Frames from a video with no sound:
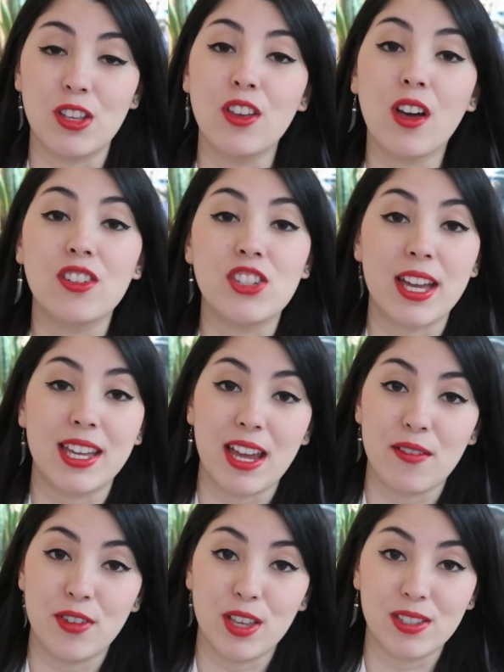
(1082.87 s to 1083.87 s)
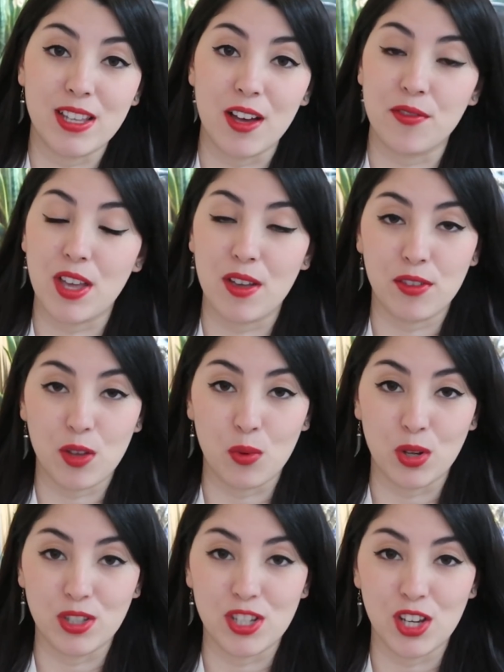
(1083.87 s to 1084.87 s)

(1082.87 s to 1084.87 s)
You can go and check it out for yourself if you want